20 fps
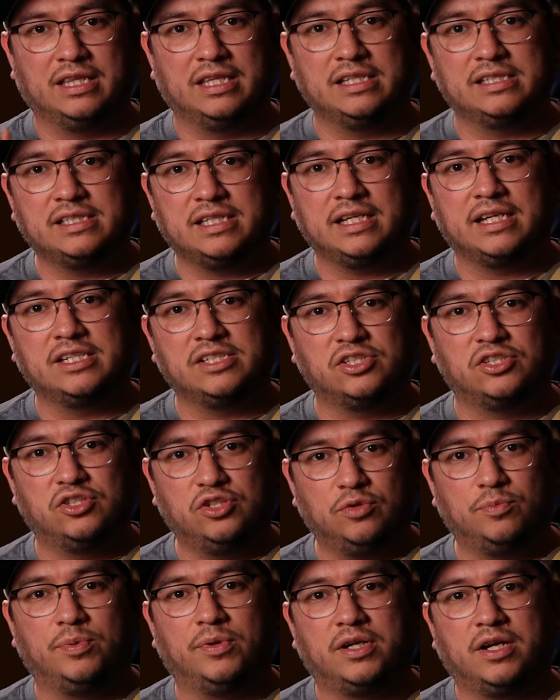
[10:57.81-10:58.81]
This thing is
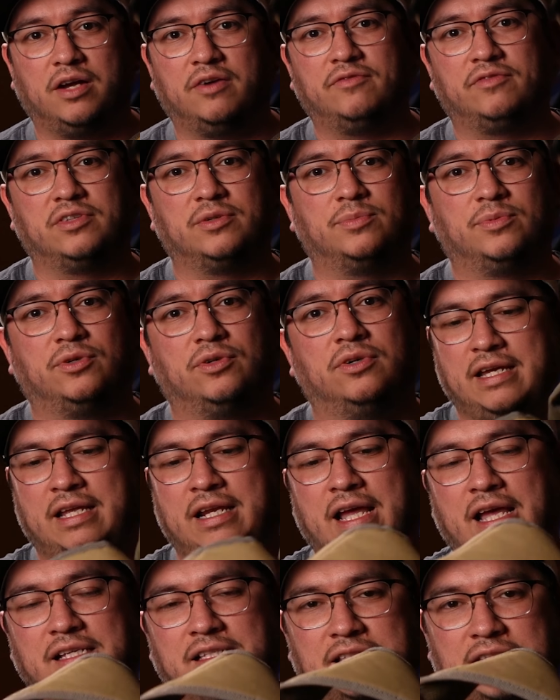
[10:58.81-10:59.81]
super comfortable.
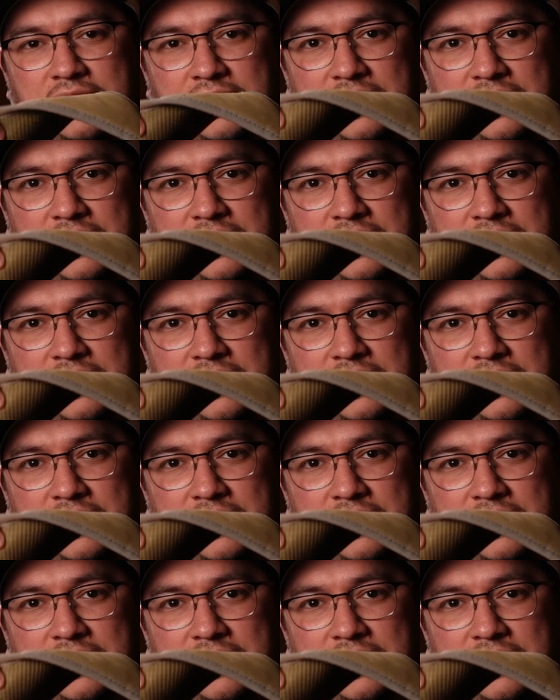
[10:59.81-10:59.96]
It has